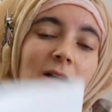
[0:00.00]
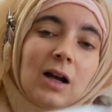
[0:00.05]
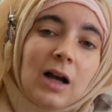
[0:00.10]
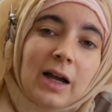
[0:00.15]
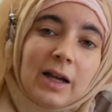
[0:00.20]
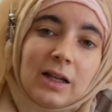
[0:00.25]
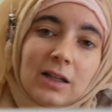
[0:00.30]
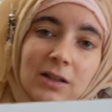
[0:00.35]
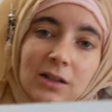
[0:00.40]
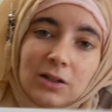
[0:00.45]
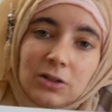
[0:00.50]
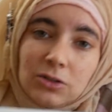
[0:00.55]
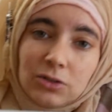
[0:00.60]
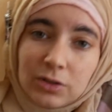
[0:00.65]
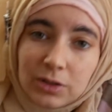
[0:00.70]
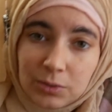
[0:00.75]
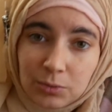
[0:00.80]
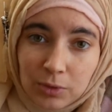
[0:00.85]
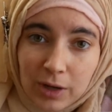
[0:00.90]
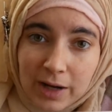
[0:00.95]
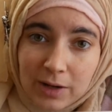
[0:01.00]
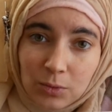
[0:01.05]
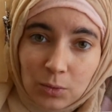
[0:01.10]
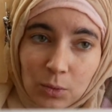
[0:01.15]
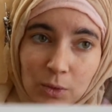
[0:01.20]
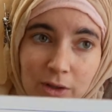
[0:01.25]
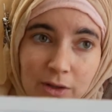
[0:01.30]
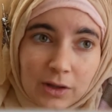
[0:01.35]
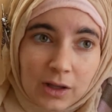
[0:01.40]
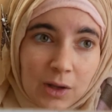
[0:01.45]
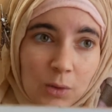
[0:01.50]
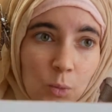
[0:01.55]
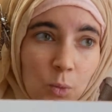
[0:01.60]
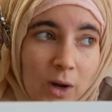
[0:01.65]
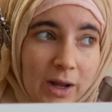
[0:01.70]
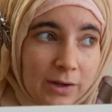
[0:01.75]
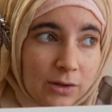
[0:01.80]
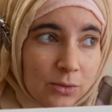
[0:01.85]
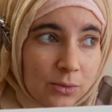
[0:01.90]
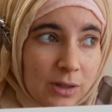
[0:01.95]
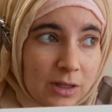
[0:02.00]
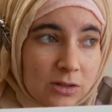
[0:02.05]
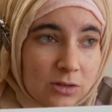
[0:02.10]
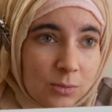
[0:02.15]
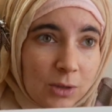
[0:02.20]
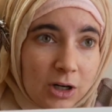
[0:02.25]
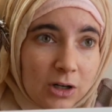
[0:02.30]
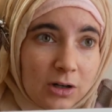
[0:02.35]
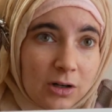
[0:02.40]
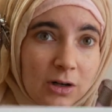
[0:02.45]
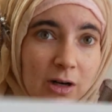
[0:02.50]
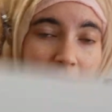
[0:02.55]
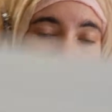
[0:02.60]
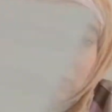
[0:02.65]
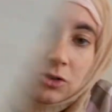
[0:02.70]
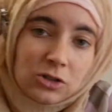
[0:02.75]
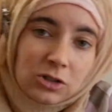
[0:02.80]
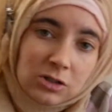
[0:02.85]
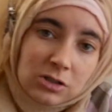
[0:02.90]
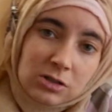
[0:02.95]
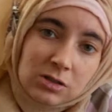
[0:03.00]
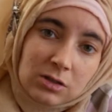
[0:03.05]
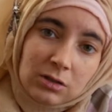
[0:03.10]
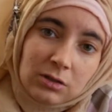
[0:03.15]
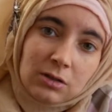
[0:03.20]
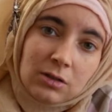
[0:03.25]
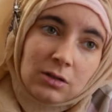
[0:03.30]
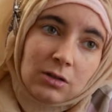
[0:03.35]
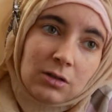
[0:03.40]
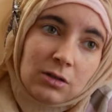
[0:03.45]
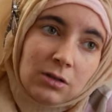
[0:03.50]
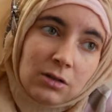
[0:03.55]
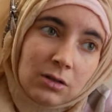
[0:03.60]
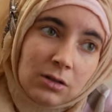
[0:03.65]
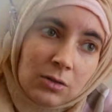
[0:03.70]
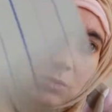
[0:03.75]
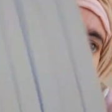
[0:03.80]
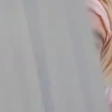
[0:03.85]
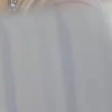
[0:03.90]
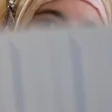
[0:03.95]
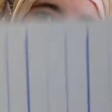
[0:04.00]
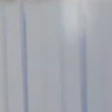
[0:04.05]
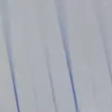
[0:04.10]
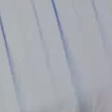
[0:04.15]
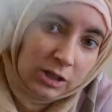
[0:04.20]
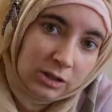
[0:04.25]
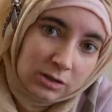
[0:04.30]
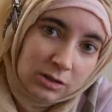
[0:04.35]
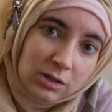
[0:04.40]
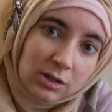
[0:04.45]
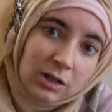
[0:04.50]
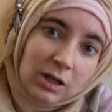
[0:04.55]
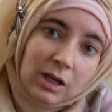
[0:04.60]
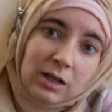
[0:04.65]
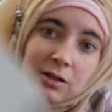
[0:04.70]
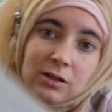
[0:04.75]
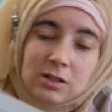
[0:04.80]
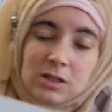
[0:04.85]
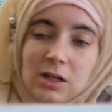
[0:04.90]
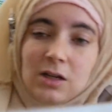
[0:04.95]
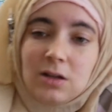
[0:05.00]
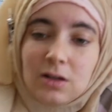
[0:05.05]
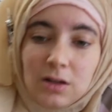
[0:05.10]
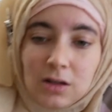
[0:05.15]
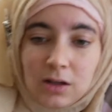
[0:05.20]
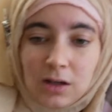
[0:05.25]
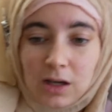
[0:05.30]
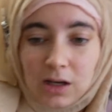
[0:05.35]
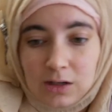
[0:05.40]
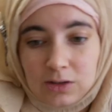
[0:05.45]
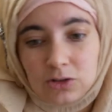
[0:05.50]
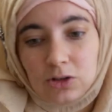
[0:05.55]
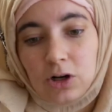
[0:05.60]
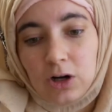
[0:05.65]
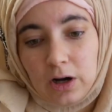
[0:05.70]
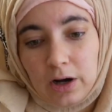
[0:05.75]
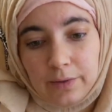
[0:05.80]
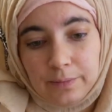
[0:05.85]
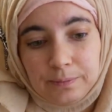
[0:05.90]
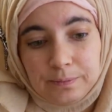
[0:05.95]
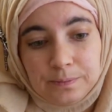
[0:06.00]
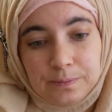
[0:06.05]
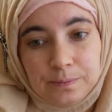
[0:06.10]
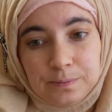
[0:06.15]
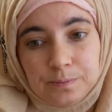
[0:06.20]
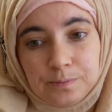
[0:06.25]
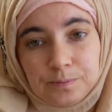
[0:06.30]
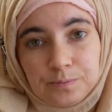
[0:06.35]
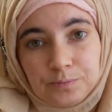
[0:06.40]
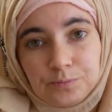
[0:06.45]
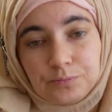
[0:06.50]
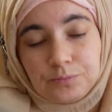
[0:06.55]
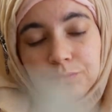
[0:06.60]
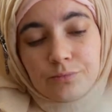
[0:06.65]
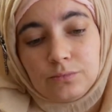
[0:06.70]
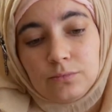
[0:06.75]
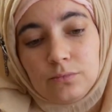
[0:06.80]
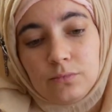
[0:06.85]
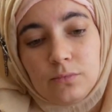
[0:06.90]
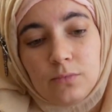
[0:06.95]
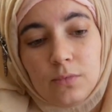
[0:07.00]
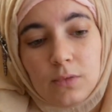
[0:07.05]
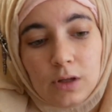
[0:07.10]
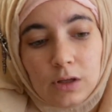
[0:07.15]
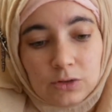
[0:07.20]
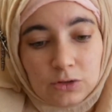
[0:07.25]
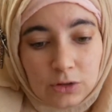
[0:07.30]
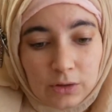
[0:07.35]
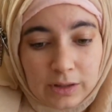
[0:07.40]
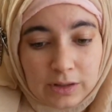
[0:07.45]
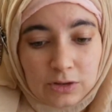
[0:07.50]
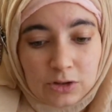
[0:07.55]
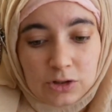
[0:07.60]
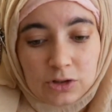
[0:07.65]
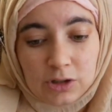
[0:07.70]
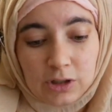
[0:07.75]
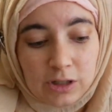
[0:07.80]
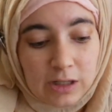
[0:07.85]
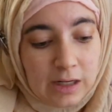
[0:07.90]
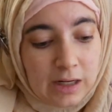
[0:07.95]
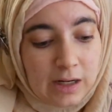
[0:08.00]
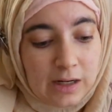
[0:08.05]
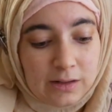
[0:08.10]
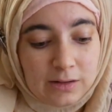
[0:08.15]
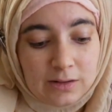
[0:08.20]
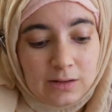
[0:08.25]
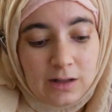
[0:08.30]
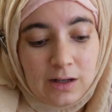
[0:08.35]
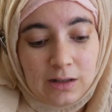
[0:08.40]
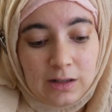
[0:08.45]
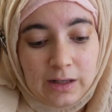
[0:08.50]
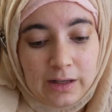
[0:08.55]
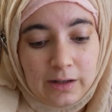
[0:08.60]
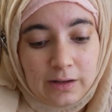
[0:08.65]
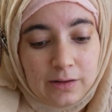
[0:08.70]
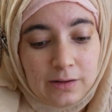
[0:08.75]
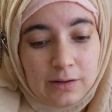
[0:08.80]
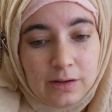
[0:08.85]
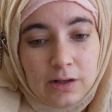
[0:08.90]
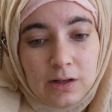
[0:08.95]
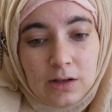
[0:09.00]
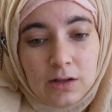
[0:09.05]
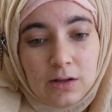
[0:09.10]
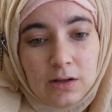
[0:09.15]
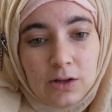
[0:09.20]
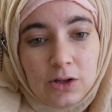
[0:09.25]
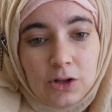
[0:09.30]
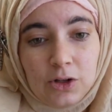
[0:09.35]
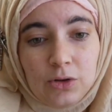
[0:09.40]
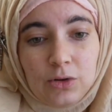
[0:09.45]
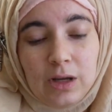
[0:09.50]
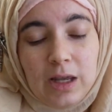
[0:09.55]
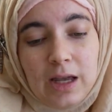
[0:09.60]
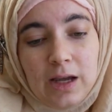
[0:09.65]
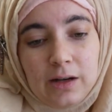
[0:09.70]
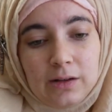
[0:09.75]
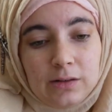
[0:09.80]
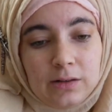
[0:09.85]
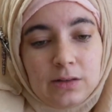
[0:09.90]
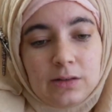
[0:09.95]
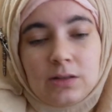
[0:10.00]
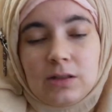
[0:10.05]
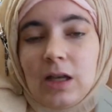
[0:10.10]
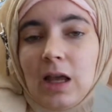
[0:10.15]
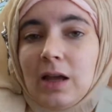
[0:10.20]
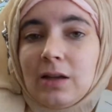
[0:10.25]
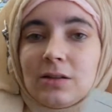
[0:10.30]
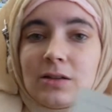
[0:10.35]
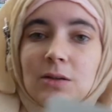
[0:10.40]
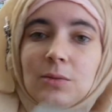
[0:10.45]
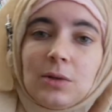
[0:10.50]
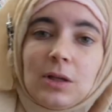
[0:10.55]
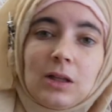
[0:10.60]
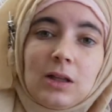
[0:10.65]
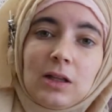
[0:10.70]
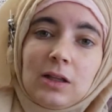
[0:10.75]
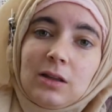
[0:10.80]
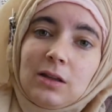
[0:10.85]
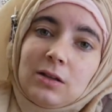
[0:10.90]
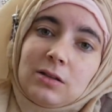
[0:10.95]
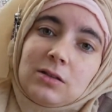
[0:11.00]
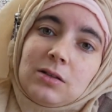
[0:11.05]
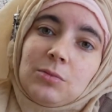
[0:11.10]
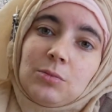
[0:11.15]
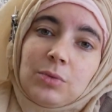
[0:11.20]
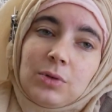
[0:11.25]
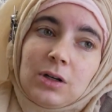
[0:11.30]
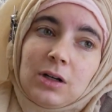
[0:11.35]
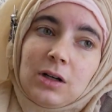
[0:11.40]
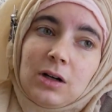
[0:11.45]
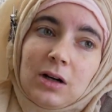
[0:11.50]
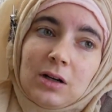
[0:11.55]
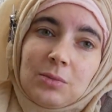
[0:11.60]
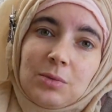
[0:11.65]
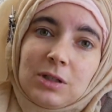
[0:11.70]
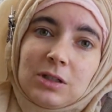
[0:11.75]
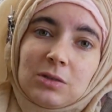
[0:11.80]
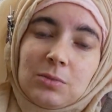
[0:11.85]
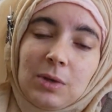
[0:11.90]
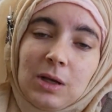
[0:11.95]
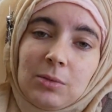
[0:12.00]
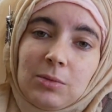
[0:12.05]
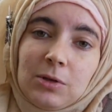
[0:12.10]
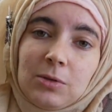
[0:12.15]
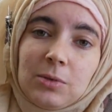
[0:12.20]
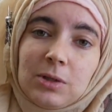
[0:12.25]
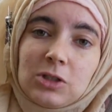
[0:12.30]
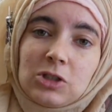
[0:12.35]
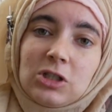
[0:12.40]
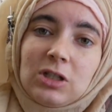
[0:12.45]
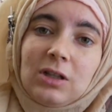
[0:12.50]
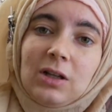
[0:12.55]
I can literally write with a wet erase marker and just wash it in the sink and it's all gone. So it's sturdy. It's not like you can't scan something like this and put it on a piece of paper, but